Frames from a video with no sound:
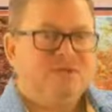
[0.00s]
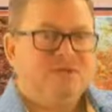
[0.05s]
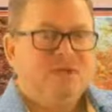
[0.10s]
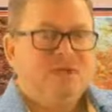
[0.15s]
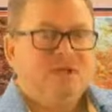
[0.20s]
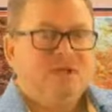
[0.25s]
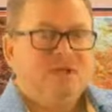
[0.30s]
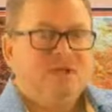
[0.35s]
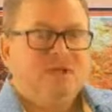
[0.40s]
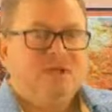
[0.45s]

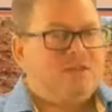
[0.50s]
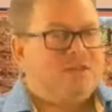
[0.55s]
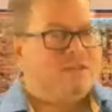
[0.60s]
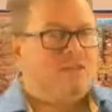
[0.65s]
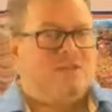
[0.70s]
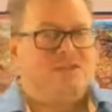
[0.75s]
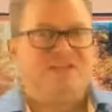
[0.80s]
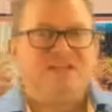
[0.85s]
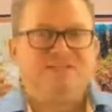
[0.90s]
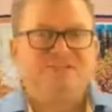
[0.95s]
then the
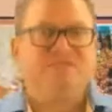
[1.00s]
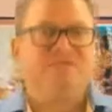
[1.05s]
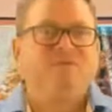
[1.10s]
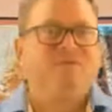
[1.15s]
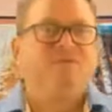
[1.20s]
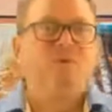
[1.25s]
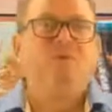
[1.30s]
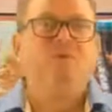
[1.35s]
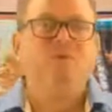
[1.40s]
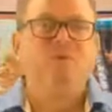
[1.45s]
investment for
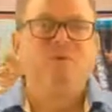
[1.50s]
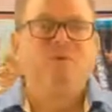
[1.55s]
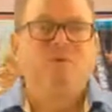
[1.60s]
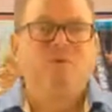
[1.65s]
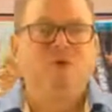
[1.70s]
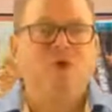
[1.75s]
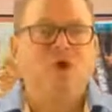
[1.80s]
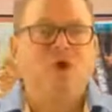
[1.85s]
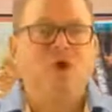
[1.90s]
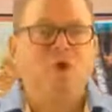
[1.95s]
both of you is
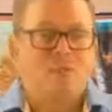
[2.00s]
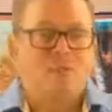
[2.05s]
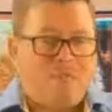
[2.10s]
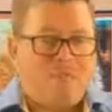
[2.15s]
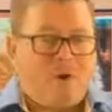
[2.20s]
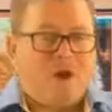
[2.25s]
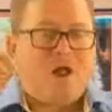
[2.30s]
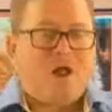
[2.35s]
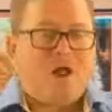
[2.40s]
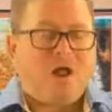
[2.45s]
low,
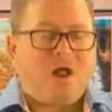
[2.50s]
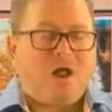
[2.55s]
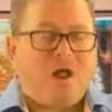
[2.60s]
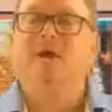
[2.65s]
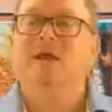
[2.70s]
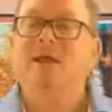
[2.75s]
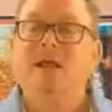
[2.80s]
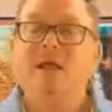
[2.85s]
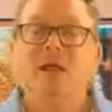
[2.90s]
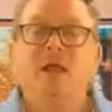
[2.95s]
bottom of the
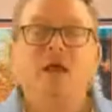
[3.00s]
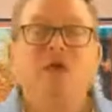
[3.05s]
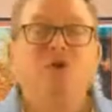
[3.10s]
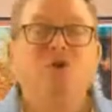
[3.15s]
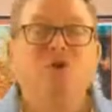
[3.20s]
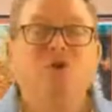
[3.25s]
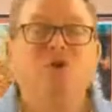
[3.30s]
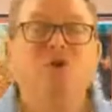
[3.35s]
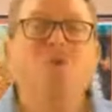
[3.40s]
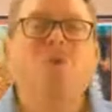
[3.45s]
grid. You're
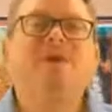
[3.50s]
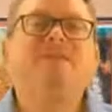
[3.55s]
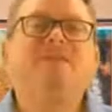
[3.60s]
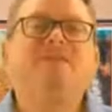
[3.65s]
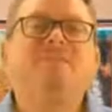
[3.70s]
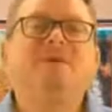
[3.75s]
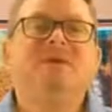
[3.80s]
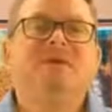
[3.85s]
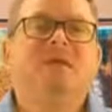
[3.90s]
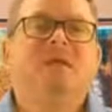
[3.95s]
going to
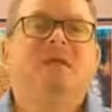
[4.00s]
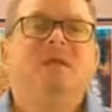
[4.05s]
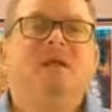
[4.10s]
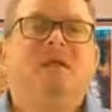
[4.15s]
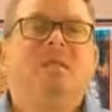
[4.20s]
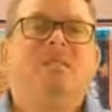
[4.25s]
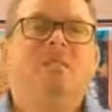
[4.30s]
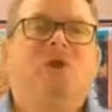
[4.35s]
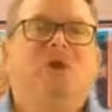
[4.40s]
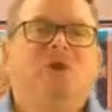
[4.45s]
be in a
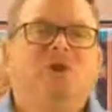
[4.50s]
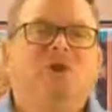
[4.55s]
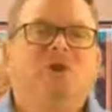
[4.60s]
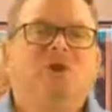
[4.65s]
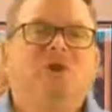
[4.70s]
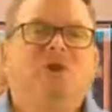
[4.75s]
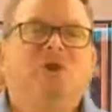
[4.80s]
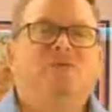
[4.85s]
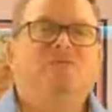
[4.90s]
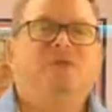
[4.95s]
market share
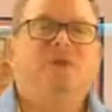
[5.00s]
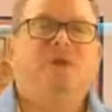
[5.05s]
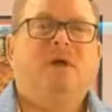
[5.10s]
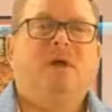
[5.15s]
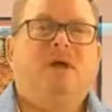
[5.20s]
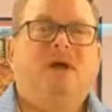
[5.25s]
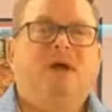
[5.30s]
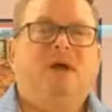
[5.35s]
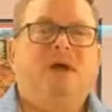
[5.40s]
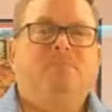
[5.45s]
driven
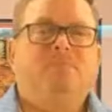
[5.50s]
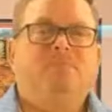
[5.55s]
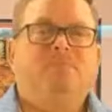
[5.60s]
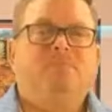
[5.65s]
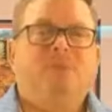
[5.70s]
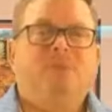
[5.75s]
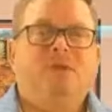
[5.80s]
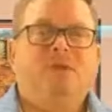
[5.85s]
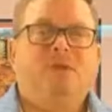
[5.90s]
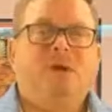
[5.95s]

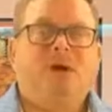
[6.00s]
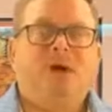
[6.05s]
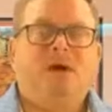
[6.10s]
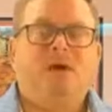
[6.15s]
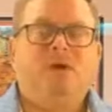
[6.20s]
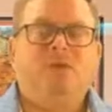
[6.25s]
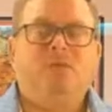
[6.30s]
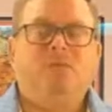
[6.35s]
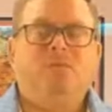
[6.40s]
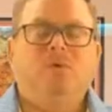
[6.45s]

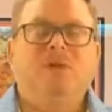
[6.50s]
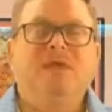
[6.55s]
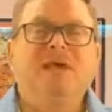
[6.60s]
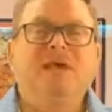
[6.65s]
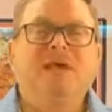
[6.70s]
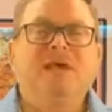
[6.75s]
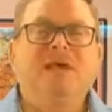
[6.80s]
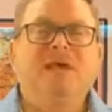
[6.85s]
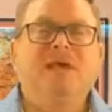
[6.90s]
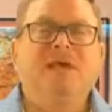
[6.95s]

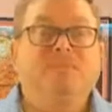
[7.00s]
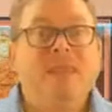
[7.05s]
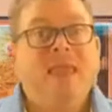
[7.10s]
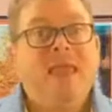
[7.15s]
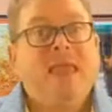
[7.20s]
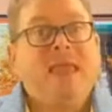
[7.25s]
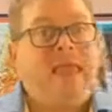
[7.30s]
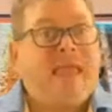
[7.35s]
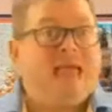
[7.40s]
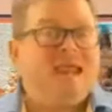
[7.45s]
relationship.
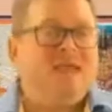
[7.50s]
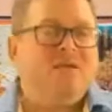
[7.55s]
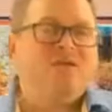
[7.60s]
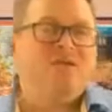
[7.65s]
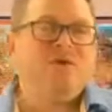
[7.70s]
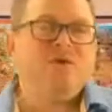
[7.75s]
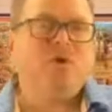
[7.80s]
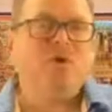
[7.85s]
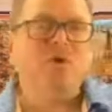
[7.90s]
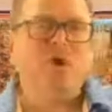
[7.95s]
And if
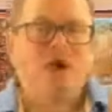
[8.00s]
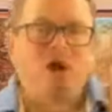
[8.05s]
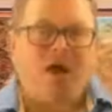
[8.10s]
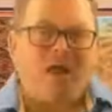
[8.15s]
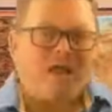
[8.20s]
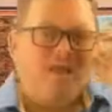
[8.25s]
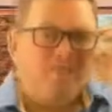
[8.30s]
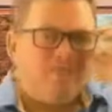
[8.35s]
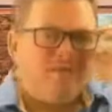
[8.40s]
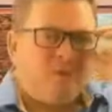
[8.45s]

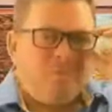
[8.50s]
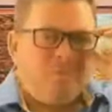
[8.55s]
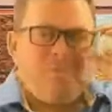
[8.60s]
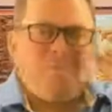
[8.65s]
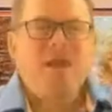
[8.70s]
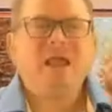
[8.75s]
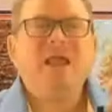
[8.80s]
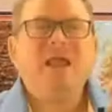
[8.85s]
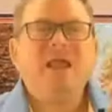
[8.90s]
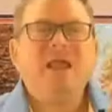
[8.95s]
you're
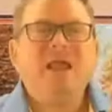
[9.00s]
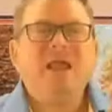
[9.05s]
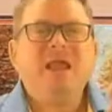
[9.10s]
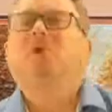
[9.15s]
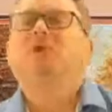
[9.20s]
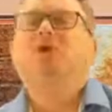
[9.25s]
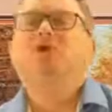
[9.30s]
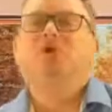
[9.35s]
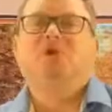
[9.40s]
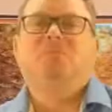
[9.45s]
making really
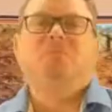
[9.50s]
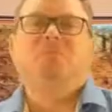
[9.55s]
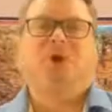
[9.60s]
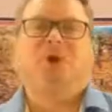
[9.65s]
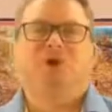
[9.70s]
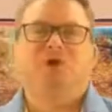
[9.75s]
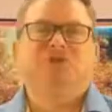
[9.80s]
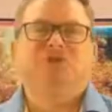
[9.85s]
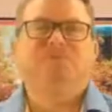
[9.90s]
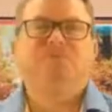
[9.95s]
good
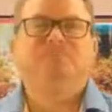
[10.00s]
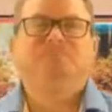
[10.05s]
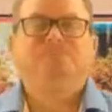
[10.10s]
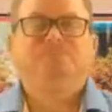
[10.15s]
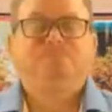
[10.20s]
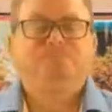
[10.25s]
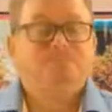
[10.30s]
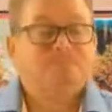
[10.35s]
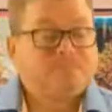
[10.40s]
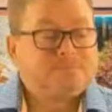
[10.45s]
margin,
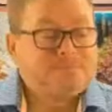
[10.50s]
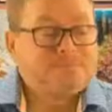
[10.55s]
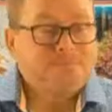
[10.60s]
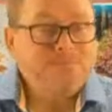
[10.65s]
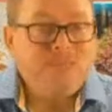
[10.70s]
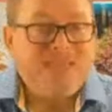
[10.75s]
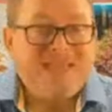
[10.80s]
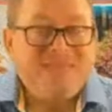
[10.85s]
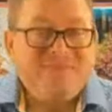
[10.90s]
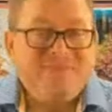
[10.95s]

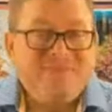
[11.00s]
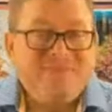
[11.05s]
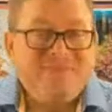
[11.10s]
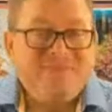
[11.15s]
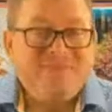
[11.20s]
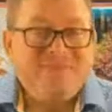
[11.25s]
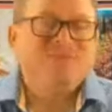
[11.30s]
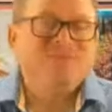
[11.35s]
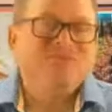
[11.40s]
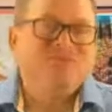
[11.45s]
and that's
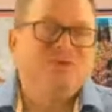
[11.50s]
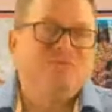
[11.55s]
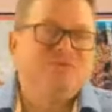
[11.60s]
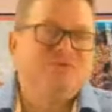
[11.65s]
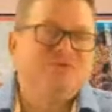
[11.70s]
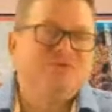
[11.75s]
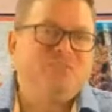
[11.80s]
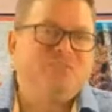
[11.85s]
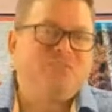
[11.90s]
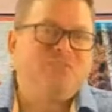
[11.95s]
the service
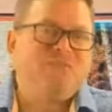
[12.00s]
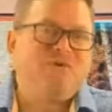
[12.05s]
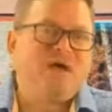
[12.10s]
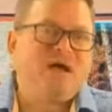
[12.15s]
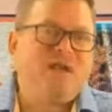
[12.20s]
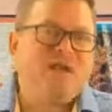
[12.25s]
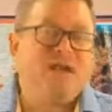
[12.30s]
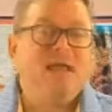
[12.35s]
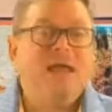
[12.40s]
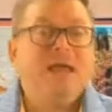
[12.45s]
you're
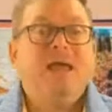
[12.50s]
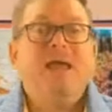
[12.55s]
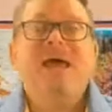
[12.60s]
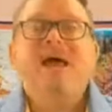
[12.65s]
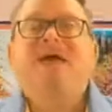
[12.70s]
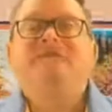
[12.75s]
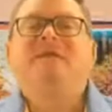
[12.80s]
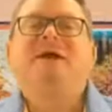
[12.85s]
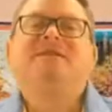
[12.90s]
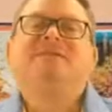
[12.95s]
providing,
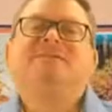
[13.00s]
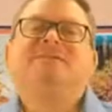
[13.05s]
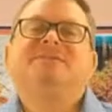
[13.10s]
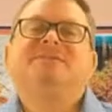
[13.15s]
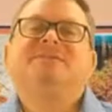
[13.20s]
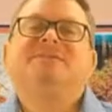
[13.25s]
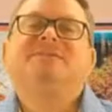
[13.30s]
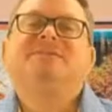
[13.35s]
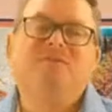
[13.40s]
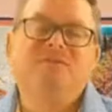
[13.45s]
and that's the
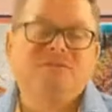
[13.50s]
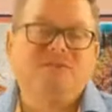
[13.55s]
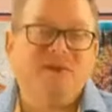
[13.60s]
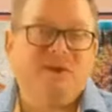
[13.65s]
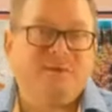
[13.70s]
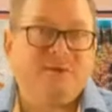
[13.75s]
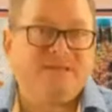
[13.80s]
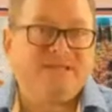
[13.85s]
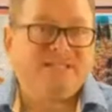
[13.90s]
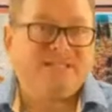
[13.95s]
service
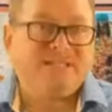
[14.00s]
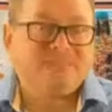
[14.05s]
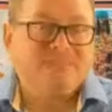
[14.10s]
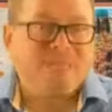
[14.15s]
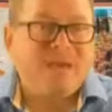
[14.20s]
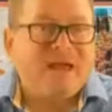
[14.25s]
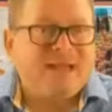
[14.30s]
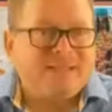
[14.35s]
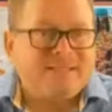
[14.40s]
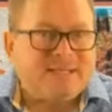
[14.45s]
they're
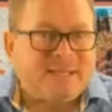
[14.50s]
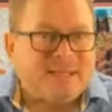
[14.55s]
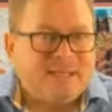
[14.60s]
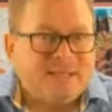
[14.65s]
expecting,